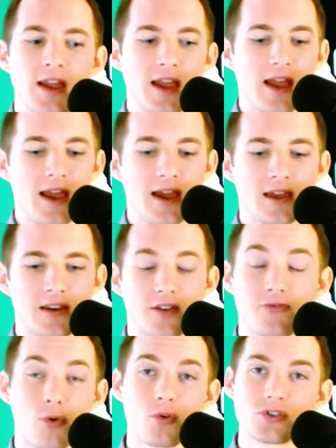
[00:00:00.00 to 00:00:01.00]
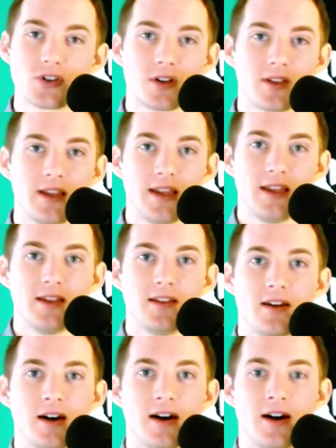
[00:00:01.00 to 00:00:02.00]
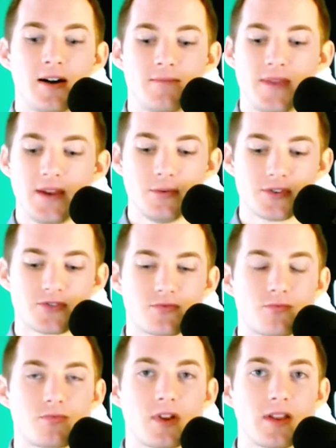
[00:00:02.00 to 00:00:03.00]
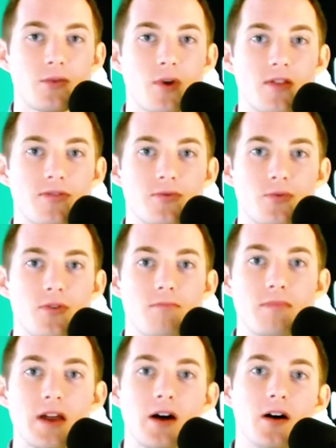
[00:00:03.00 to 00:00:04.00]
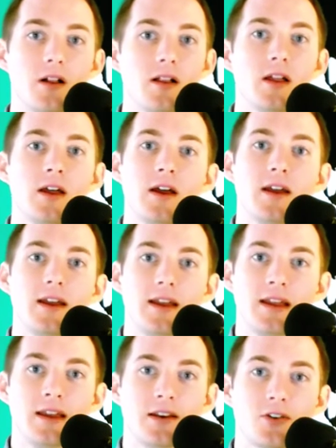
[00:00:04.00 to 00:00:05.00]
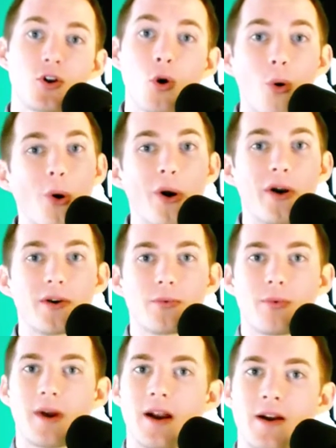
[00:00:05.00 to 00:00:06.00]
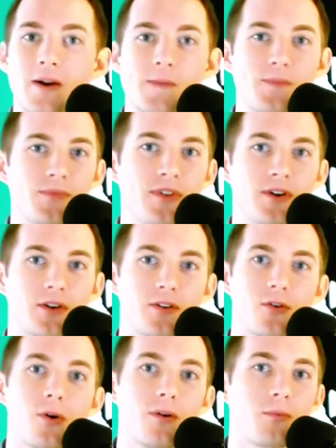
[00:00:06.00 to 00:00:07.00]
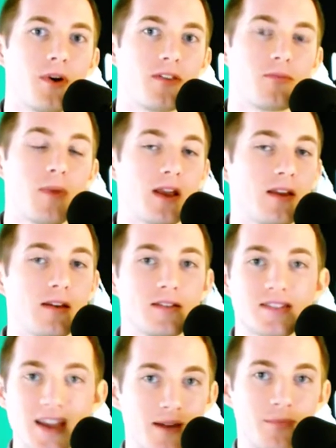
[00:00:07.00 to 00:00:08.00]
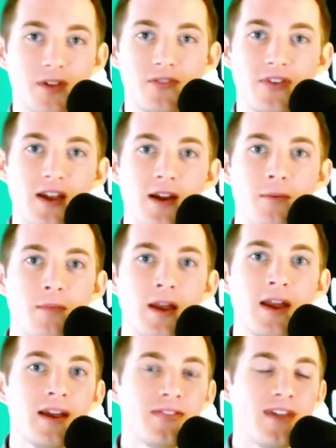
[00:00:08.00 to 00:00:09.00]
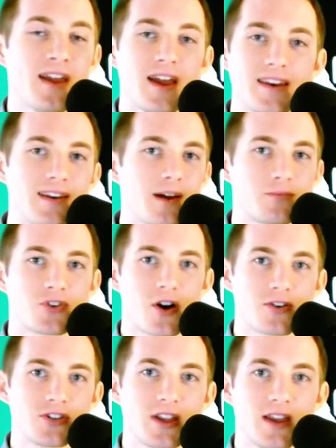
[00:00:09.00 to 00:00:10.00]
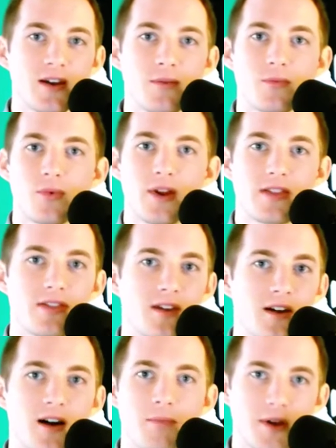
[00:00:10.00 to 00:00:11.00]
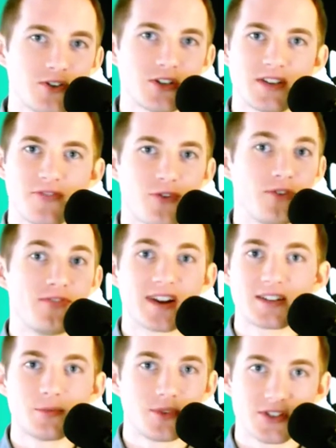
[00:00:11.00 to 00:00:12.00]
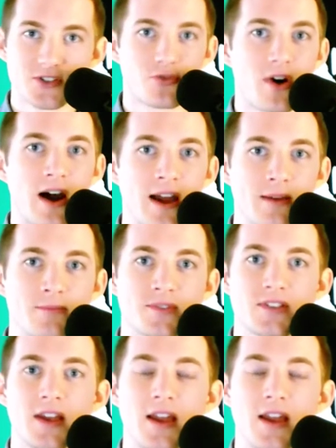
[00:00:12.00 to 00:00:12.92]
And unfortunately, um, he was really run through the mill in court, where the court wanted to make an example of him. They ended up charging him with uh, a bunch of different victimless crimes